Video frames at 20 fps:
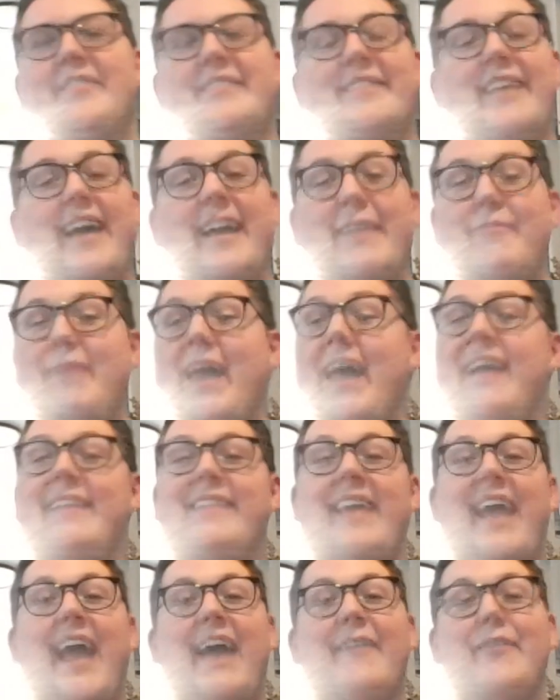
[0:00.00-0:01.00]
It's like, man,
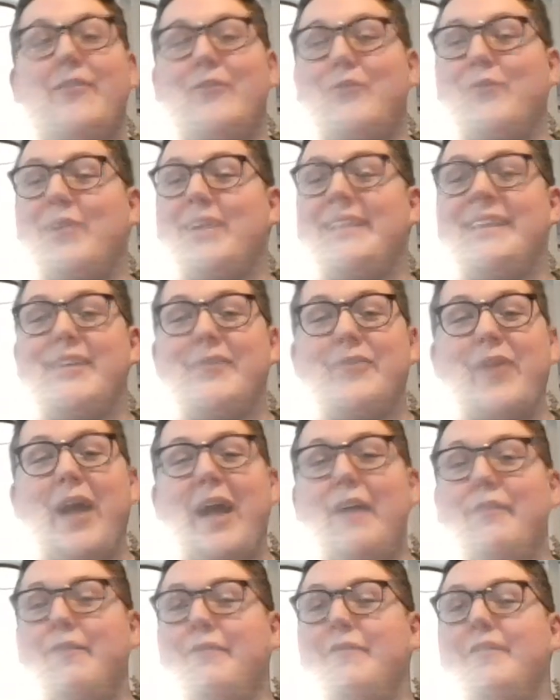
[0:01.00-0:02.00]
they have it really rough.